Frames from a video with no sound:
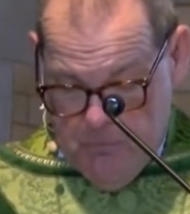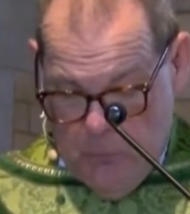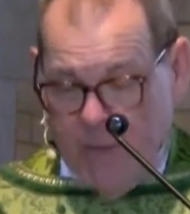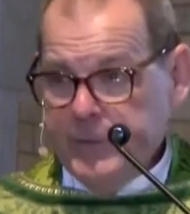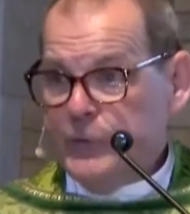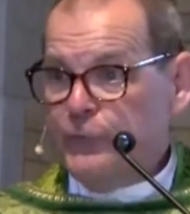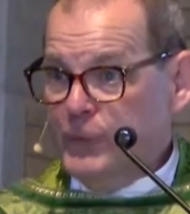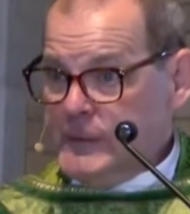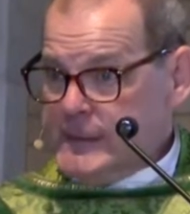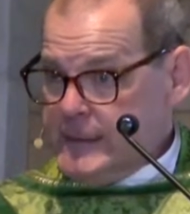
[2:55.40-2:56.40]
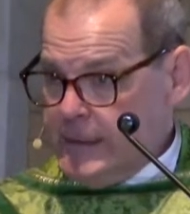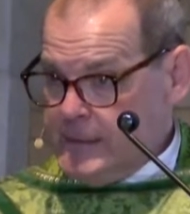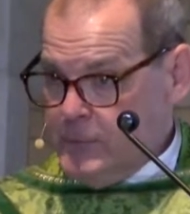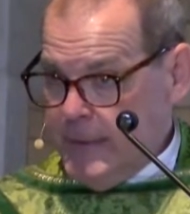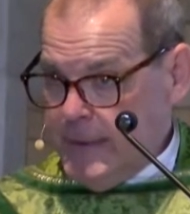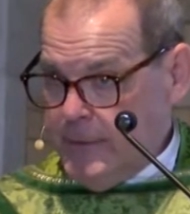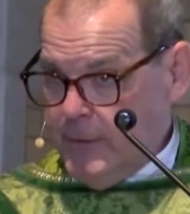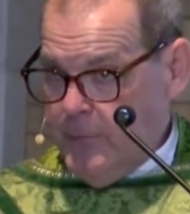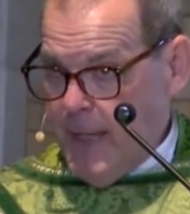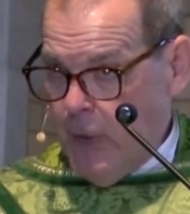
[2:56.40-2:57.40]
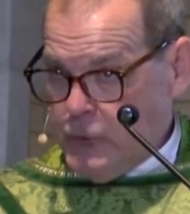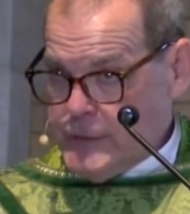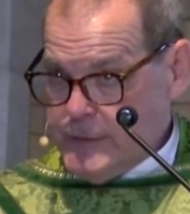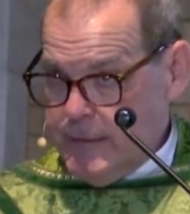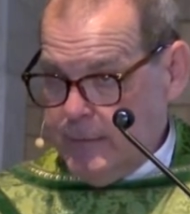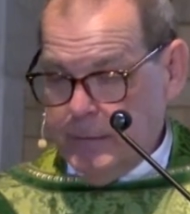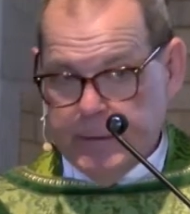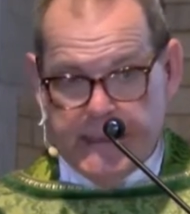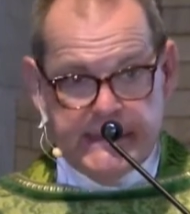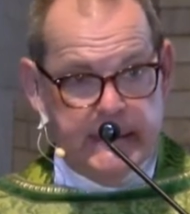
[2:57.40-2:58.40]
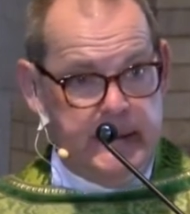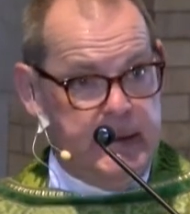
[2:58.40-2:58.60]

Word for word: one of the first things we hear about in the lesson